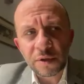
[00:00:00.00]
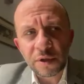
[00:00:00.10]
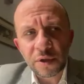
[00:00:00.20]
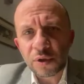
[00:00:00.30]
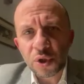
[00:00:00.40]

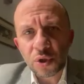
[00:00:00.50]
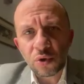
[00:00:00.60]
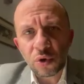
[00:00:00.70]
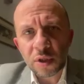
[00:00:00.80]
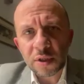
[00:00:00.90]
huge
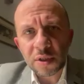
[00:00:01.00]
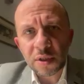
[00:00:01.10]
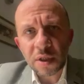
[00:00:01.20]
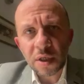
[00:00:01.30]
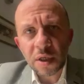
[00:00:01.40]

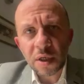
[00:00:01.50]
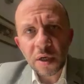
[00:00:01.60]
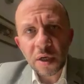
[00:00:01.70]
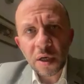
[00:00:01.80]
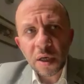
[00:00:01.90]
loss
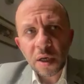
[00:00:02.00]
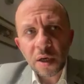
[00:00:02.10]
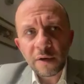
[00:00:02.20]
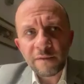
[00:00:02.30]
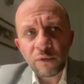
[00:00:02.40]

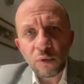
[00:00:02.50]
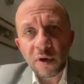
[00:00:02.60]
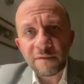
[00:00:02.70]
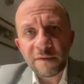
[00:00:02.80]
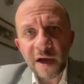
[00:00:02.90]
for
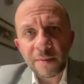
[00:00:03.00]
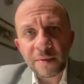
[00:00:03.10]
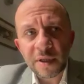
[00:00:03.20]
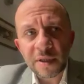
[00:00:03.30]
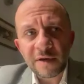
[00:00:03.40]
one
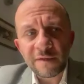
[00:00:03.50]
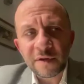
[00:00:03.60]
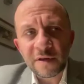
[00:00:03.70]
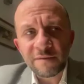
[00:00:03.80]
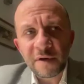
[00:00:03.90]
family, and
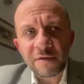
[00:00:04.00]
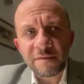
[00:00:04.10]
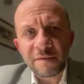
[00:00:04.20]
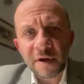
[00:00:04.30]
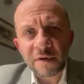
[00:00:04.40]
definitely very,
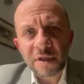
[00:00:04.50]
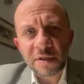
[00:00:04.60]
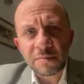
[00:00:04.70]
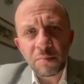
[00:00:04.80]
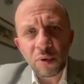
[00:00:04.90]
very
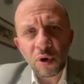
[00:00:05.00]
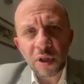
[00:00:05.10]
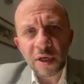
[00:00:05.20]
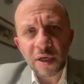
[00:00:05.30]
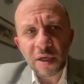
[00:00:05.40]

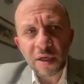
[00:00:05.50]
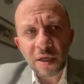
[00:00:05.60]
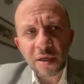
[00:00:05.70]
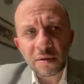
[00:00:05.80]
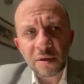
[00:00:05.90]
symbolic.
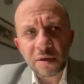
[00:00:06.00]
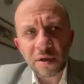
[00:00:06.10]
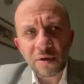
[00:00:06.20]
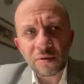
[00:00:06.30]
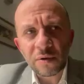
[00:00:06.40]

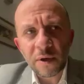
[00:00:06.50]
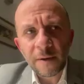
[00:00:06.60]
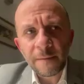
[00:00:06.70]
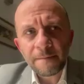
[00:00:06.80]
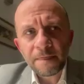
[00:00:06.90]

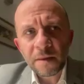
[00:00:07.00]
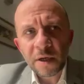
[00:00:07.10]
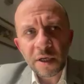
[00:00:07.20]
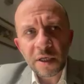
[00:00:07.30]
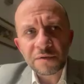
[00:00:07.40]

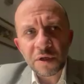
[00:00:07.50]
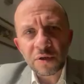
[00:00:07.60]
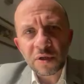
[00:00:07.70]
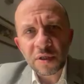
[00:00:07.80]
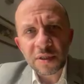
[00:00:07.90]
In Israel,
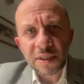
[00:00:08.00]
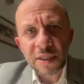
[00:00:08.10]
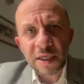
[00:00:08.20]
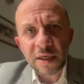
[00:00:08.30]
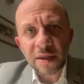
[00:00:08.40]
you can
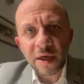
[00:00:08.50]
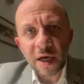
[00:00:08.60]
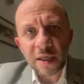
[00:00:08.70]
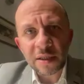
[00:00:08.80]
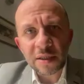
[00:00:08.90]
see
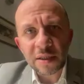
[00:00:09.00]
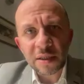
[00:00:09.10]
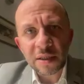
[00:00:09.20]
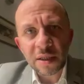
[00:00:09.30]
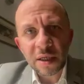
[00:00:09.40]

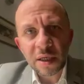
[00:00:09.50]
that,